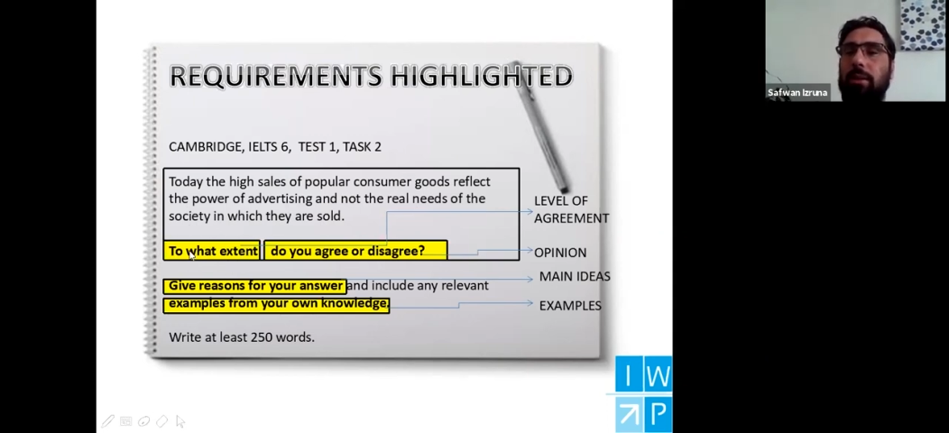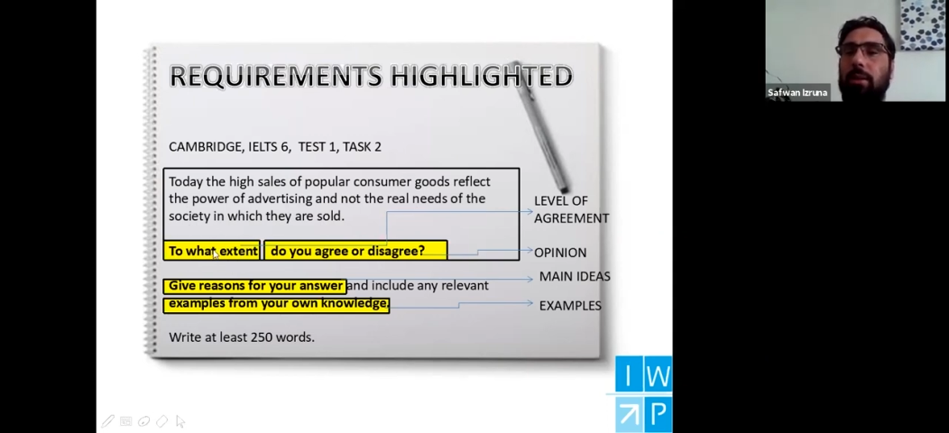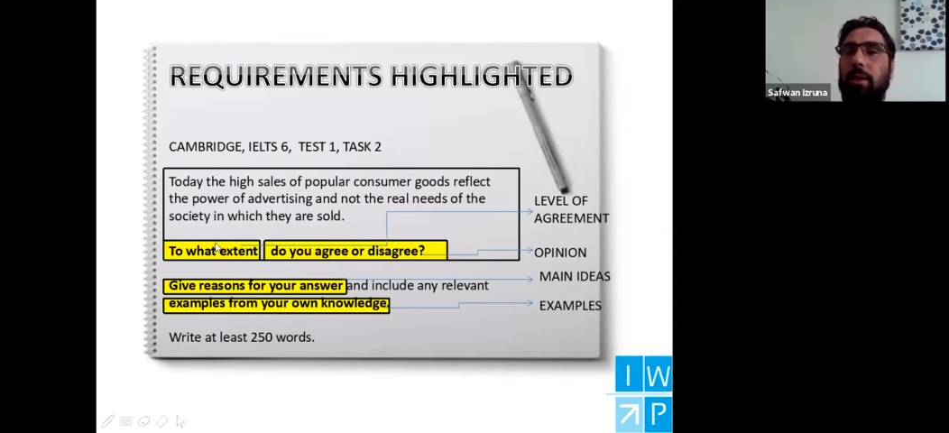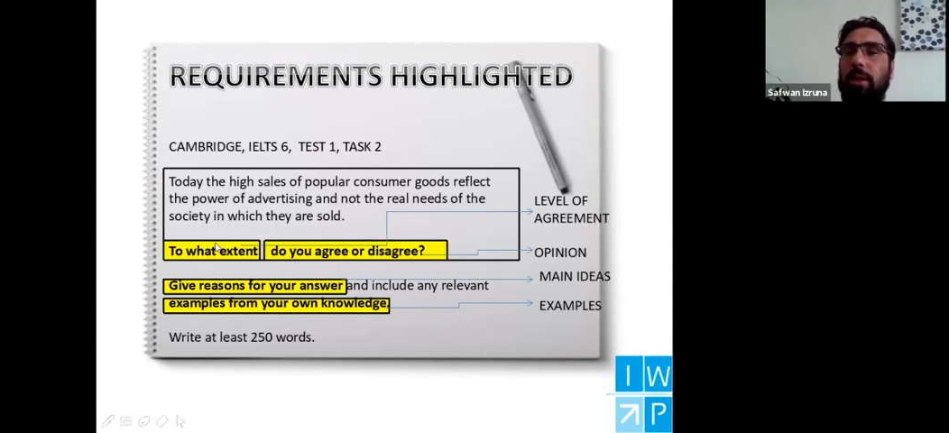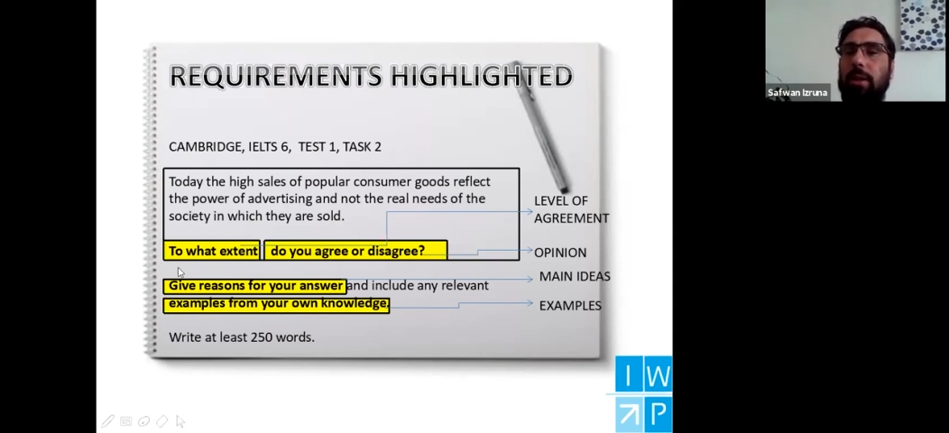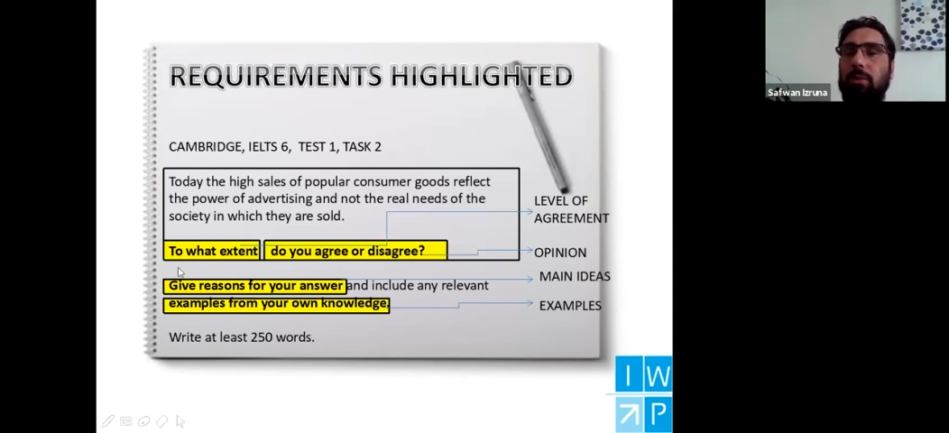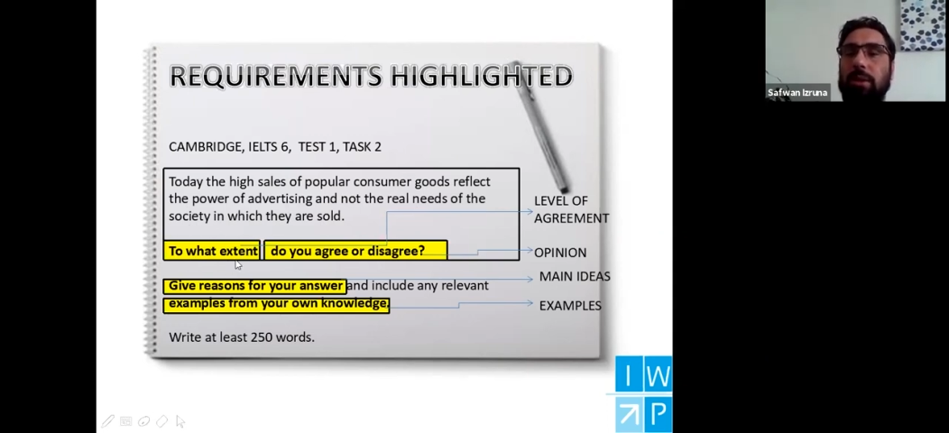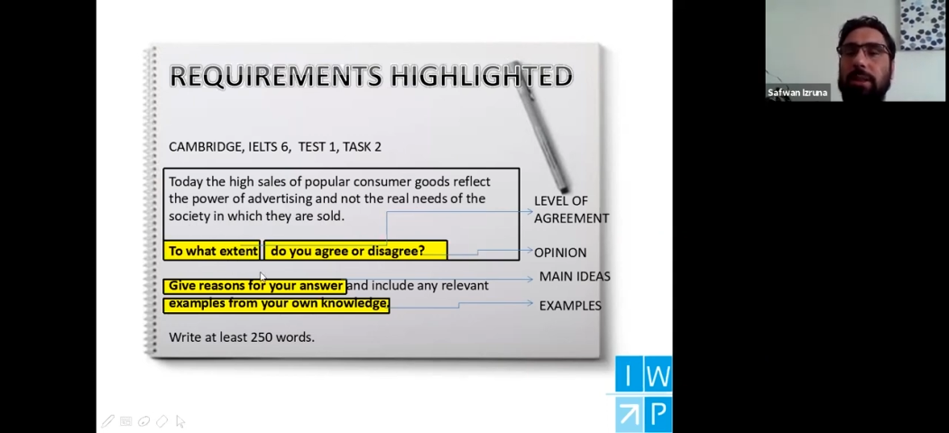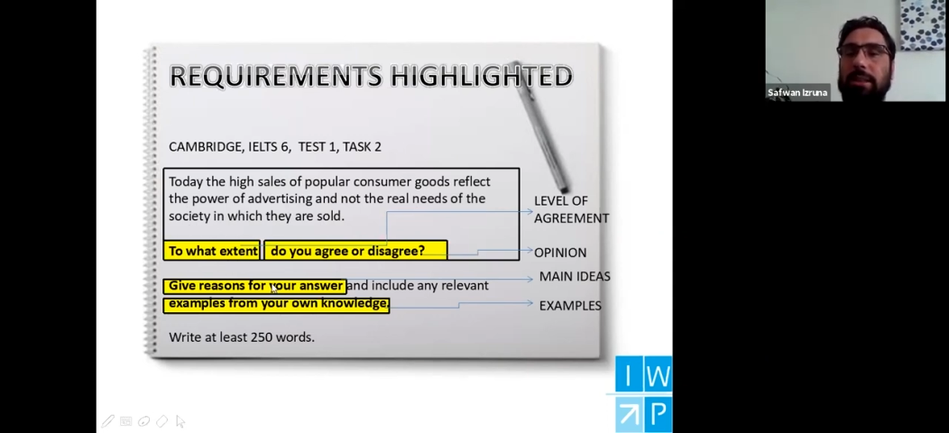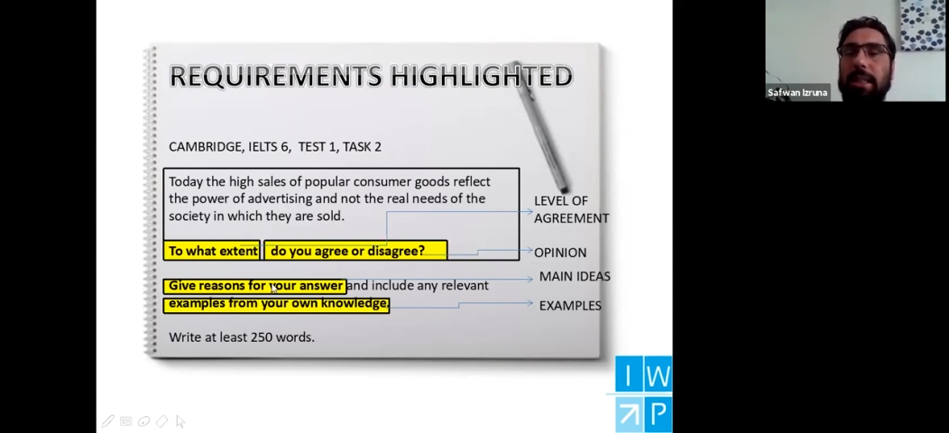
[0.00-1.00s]
you know, and to
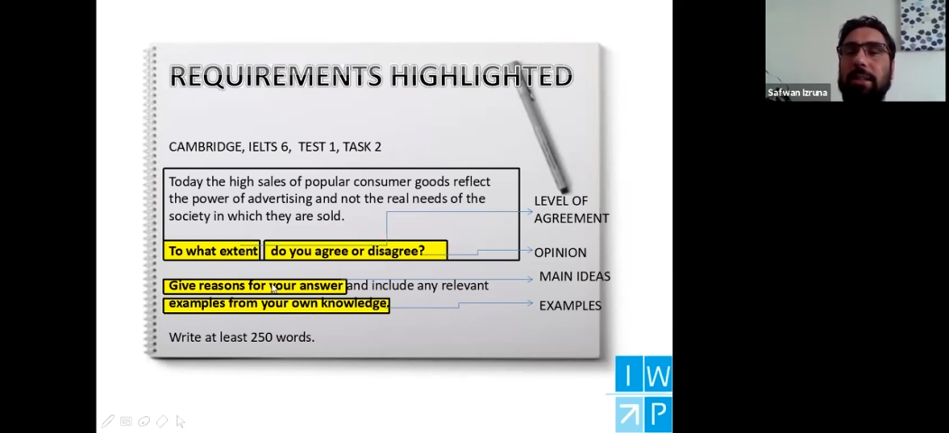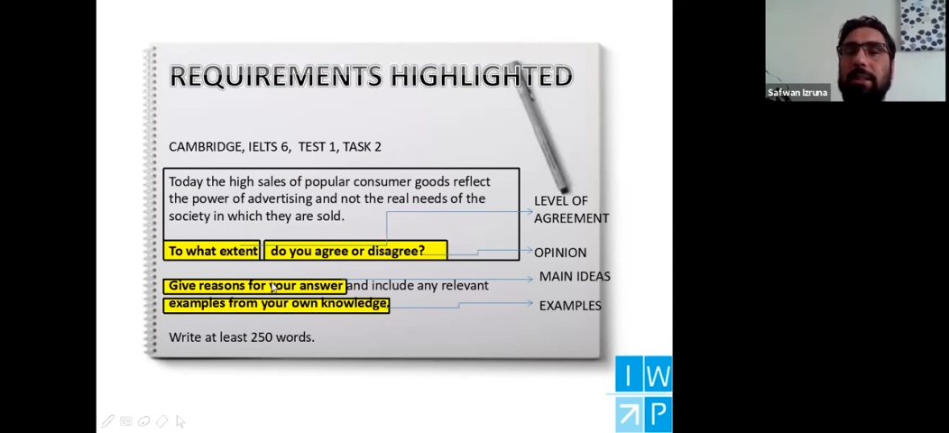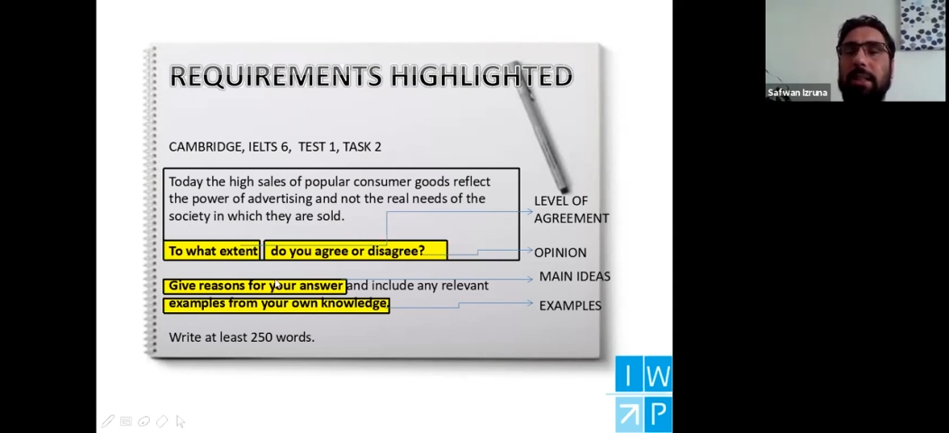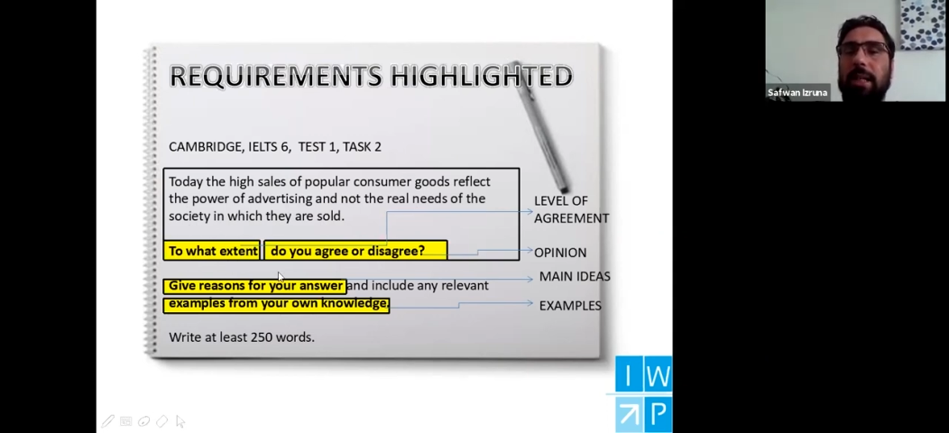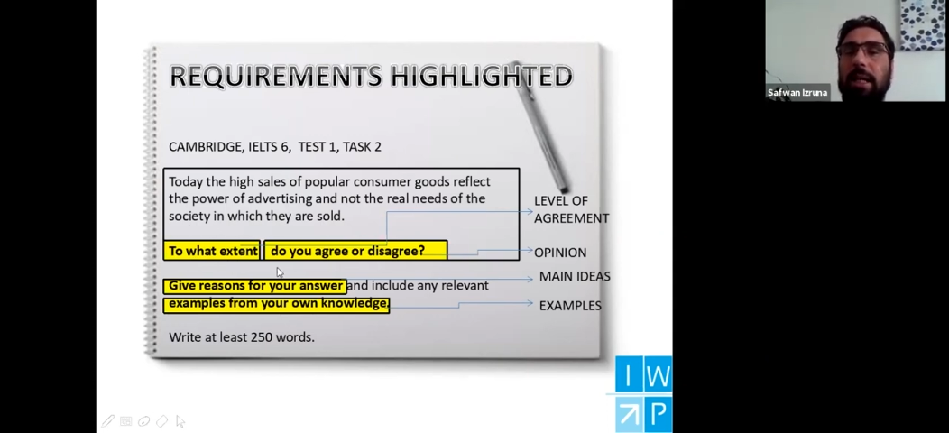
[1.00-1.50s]
what extent.